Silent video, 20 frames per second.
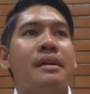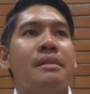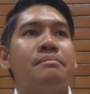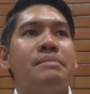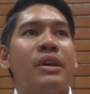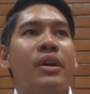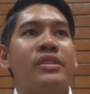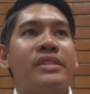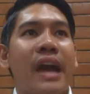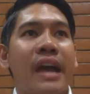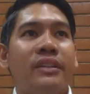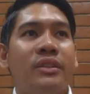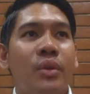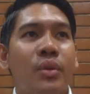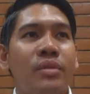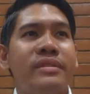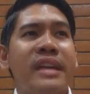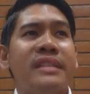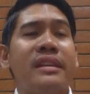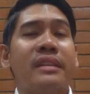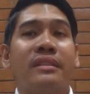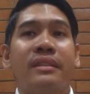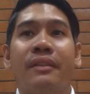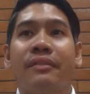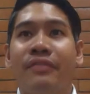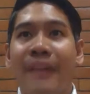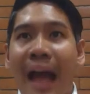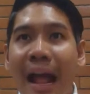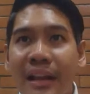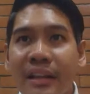because I do think that the
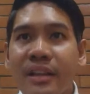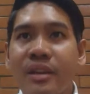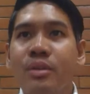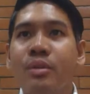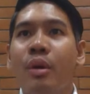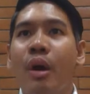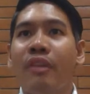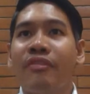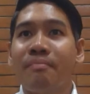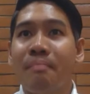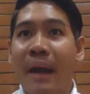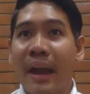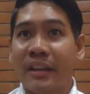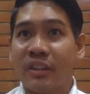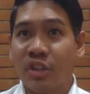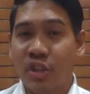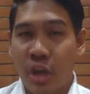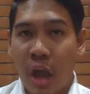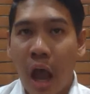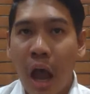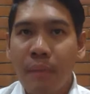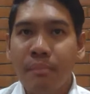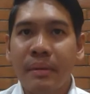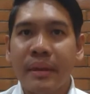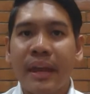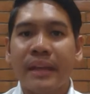value of my job